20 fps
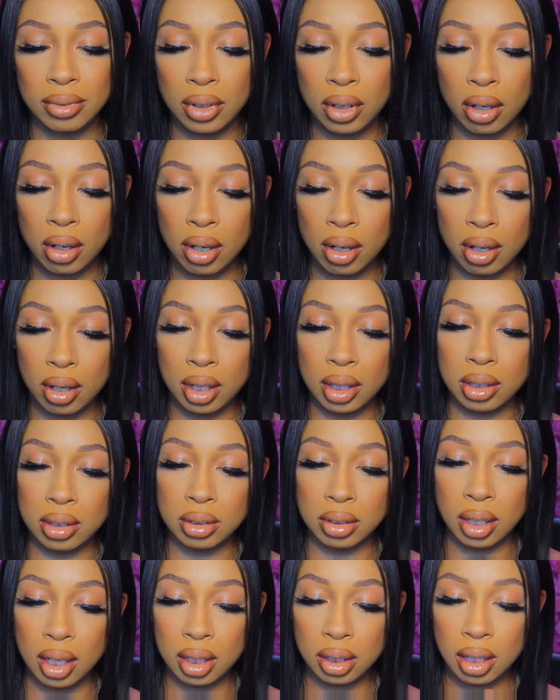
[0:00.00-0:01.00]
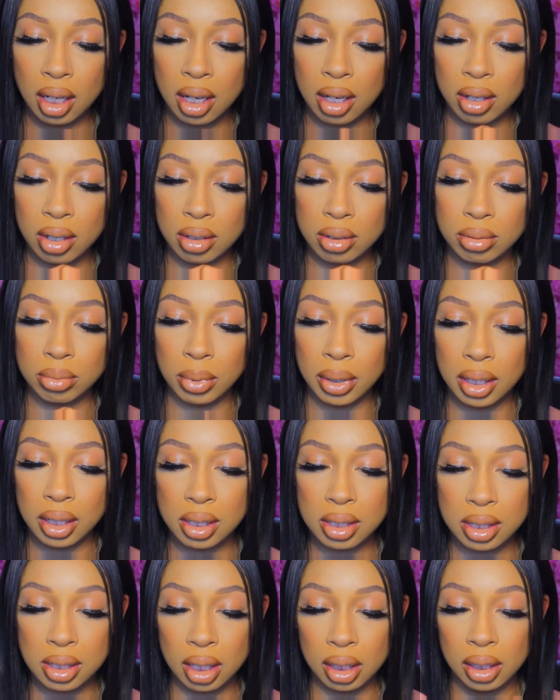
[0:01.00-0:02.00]
Girl, hello,
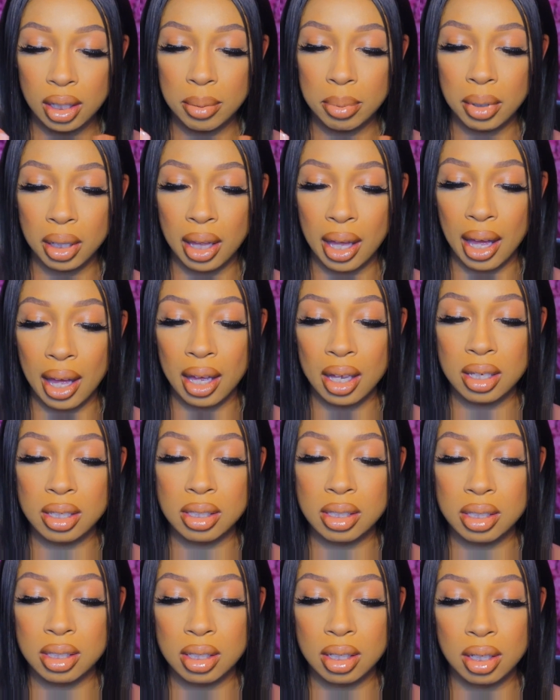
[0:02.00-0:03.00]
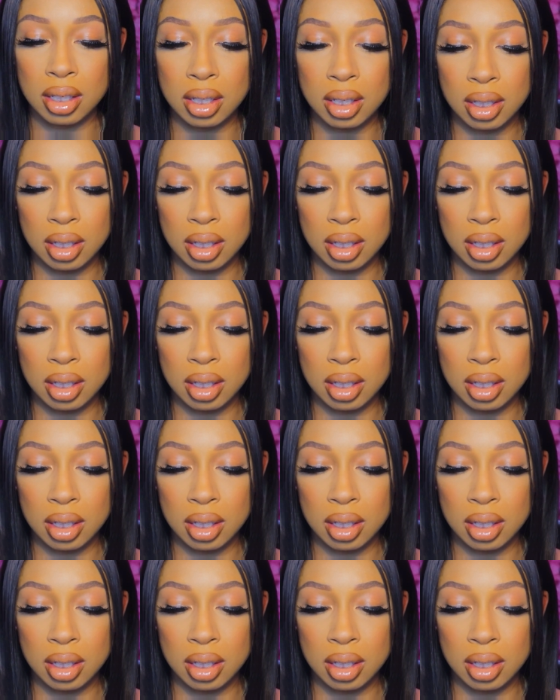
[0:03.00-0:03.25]
where's the lip gloss?